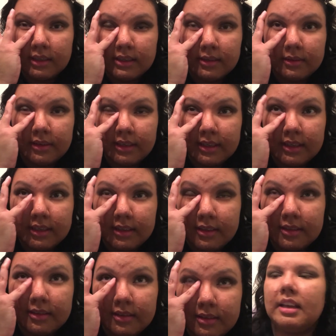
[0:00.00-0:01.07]
it's going to,
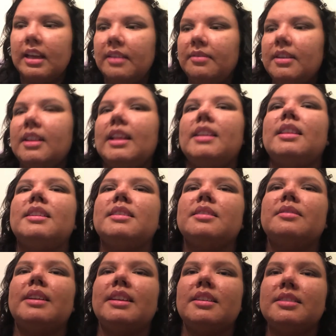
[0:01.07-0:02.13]
I feel like there's
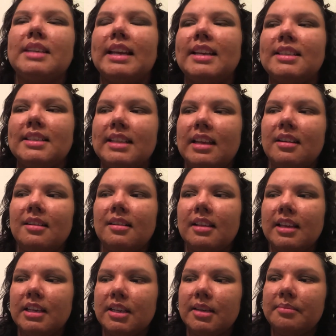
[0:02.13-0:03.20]
a greater chance that
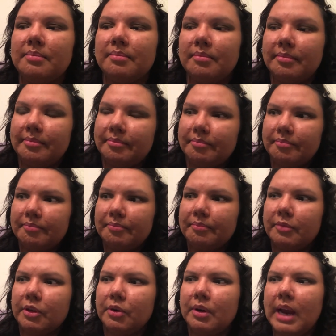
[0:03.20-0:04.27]
I'll end up
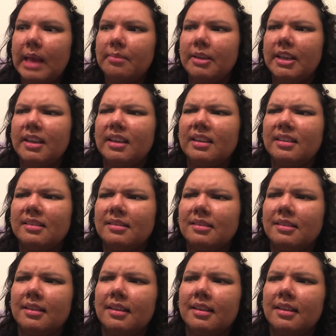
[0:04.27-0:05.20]
grabbing